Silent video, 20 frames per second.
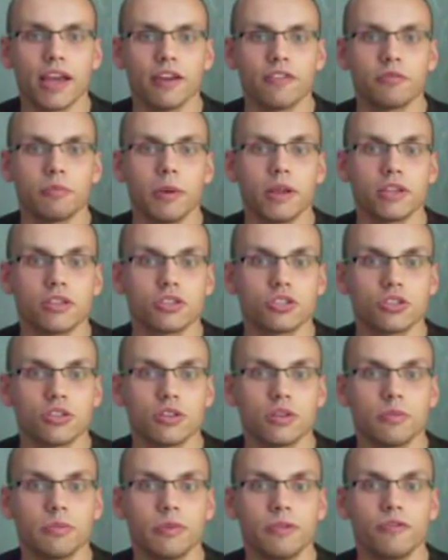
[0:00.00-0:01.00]
I have
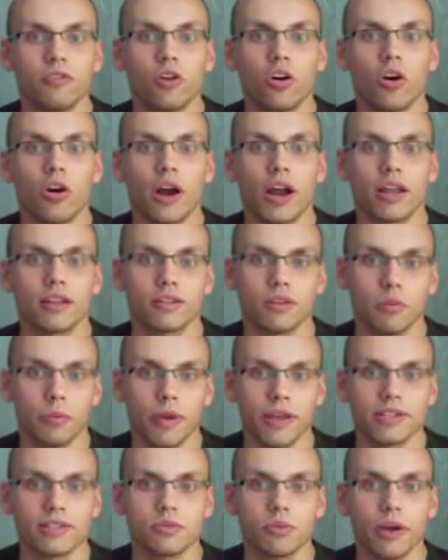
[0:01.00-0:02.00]
mentioned it before are the
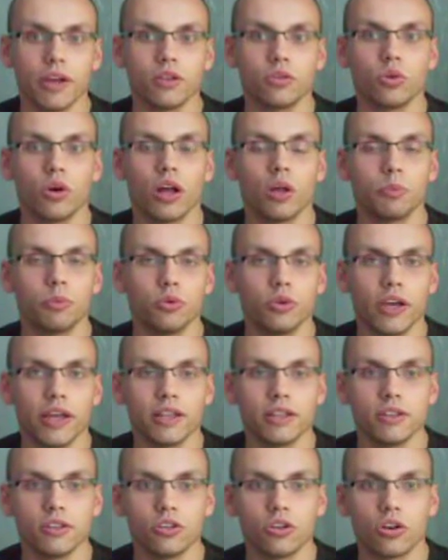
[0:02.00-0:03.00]
best way to help you
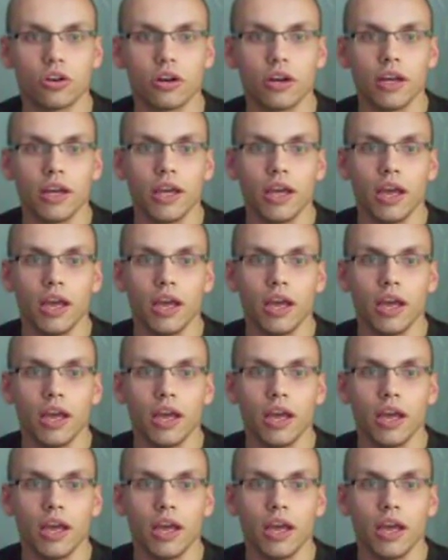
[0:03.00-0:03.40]
getting your